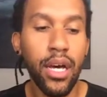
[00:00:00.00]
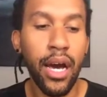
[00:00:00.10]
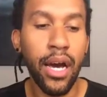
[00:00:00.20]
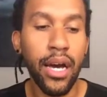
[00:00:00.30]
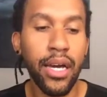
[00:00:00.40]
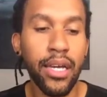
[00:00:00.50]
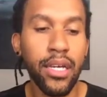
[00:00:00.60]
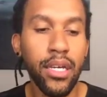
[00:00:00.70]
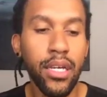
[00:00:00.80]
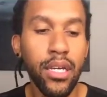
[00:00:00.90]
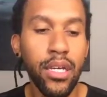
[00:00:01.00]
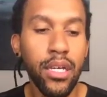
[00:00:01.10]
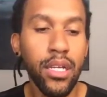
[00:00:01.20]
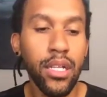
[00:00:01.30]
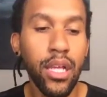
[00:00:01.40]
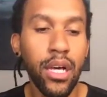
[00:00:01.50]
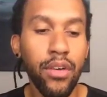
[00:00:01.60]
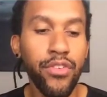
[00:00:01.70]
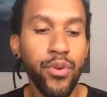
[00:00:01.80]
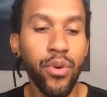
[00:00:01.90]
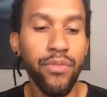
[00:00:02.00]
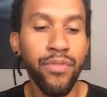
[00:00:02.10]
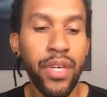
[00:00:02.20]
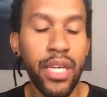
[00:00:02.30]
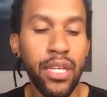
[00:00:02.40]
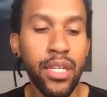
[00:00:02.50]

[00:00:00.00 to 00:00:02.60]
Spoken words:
I love your feed.